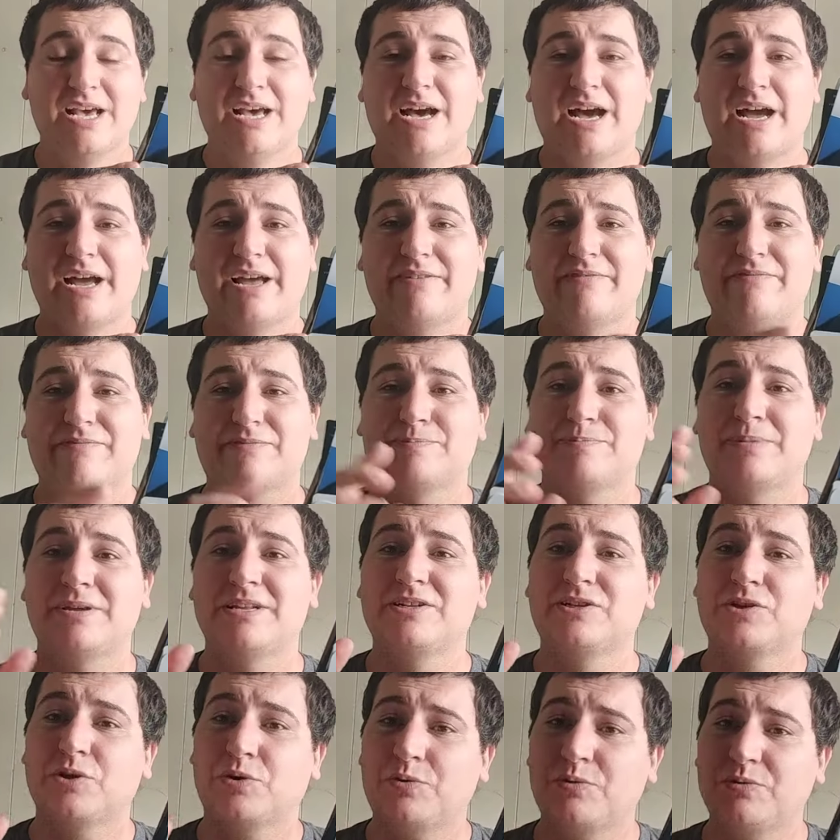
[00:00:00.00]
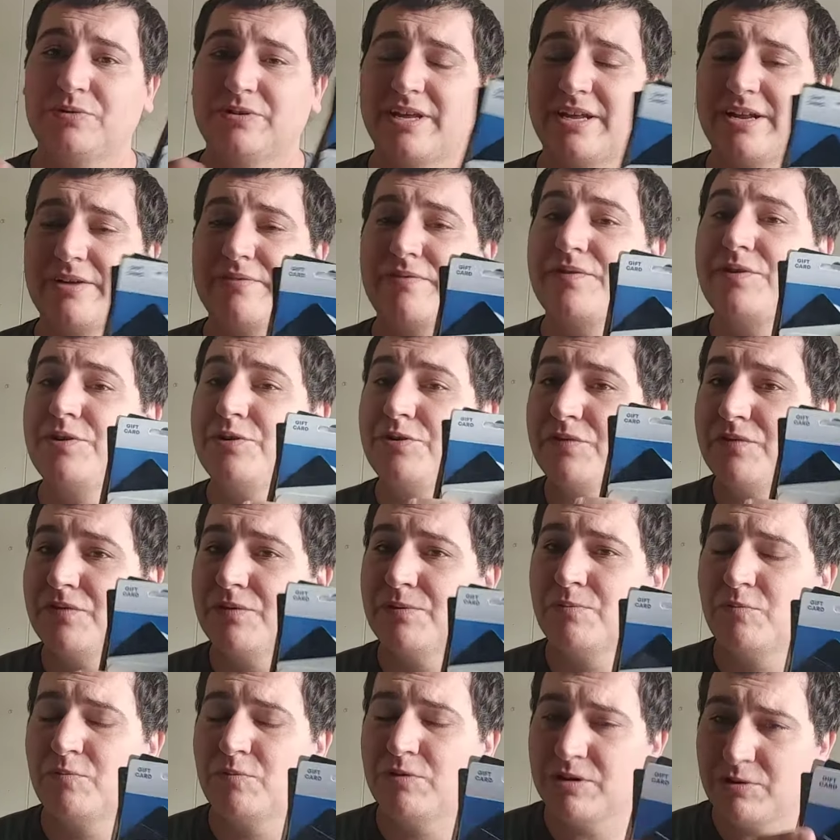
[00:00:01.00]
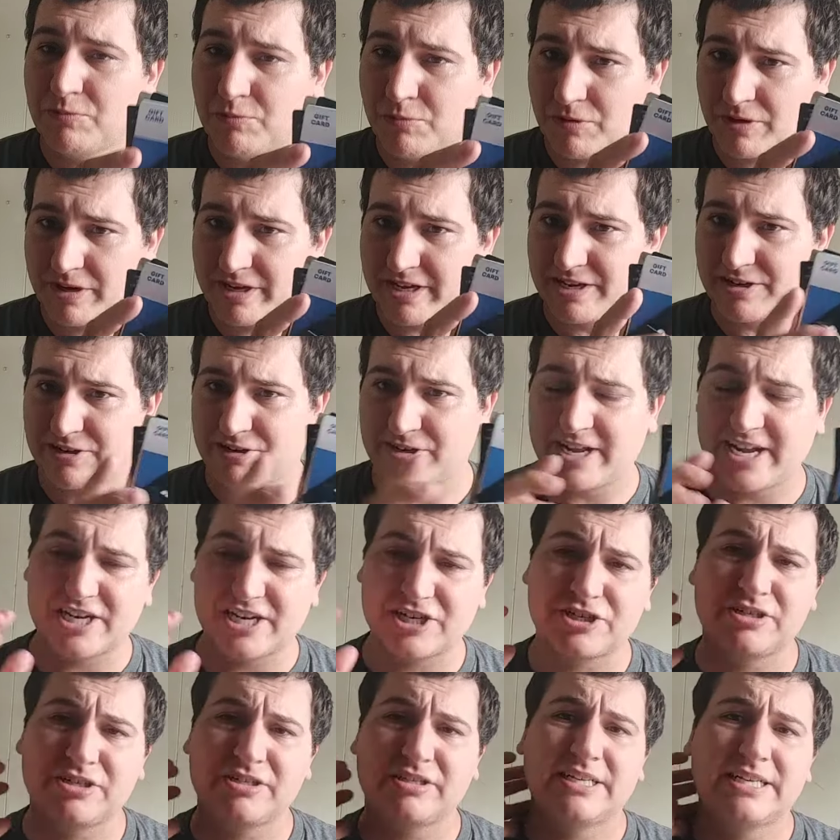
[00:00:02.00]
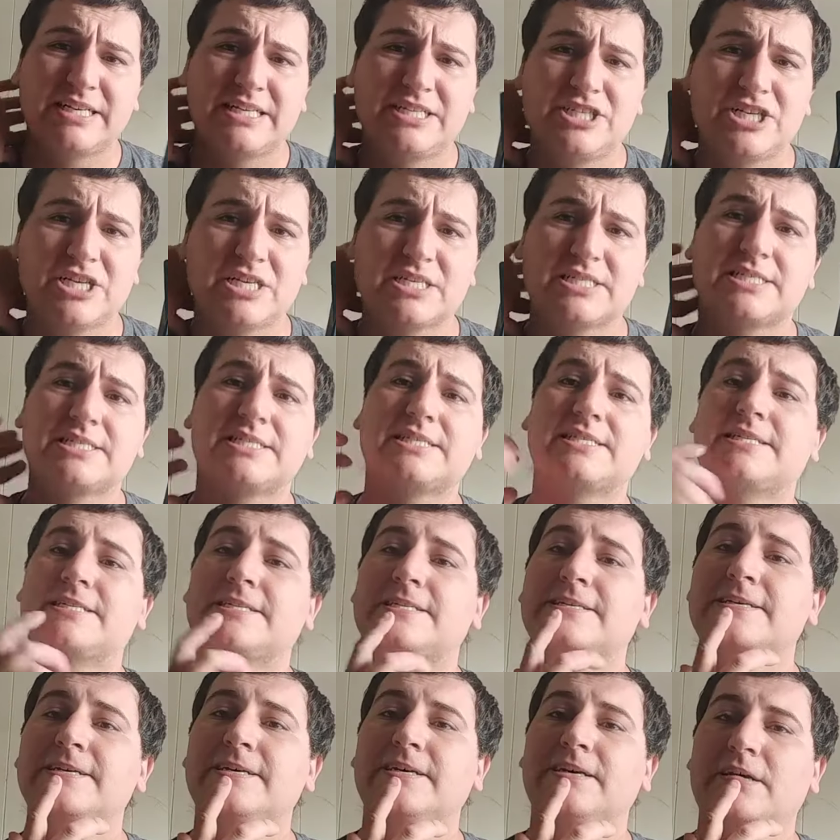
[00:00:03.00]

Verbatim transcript: I've been told that a few of them will work internationally, just